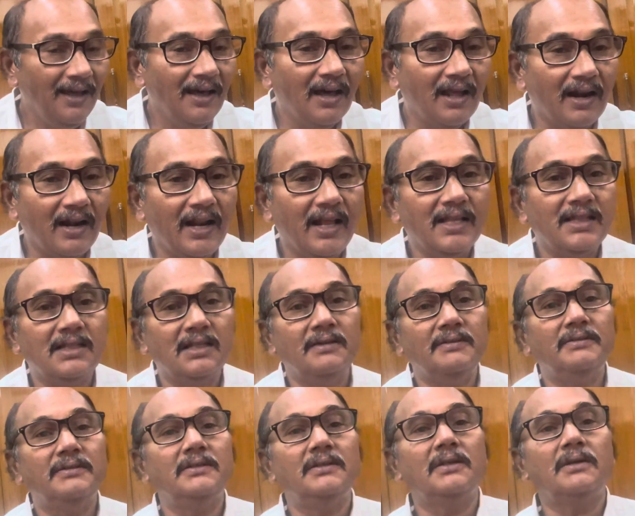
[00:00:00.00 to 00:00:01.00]
wrath
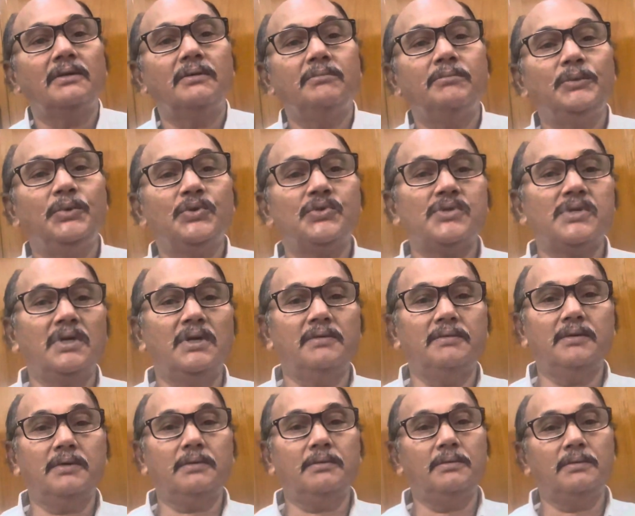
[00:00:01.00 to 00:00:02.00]
of the municipal
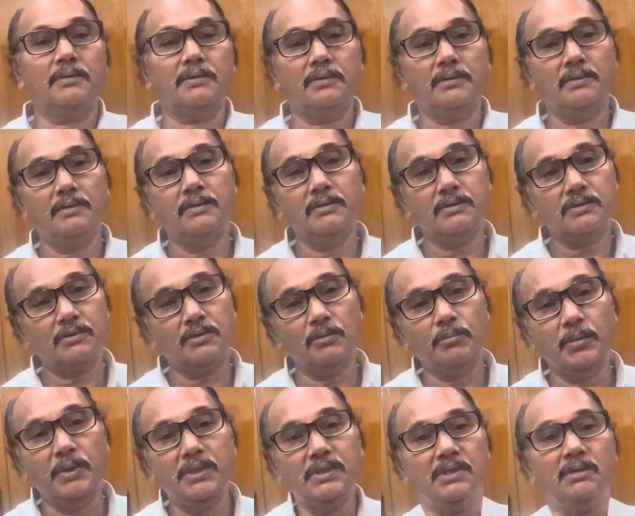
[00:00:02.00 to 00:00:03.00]
court. So
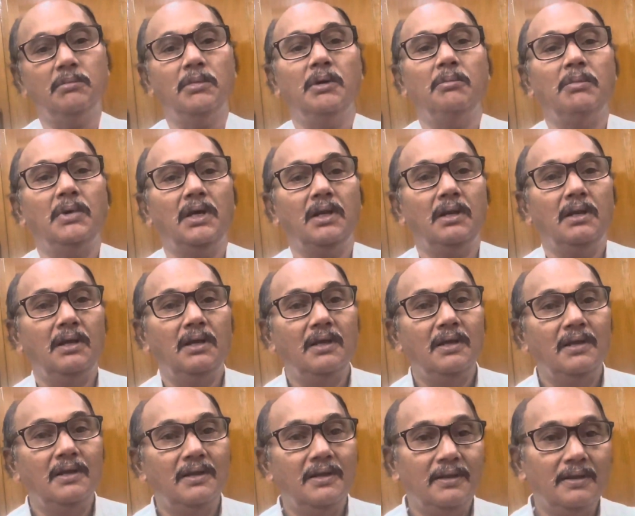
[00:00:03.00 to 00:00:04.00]
please remember,
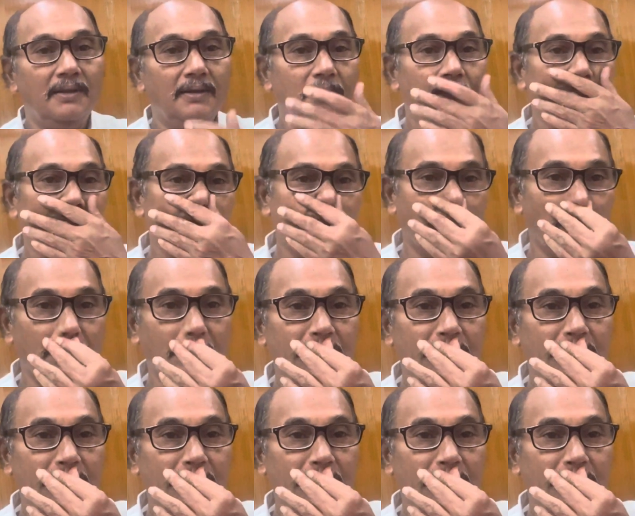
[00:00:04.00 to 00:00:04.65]
for a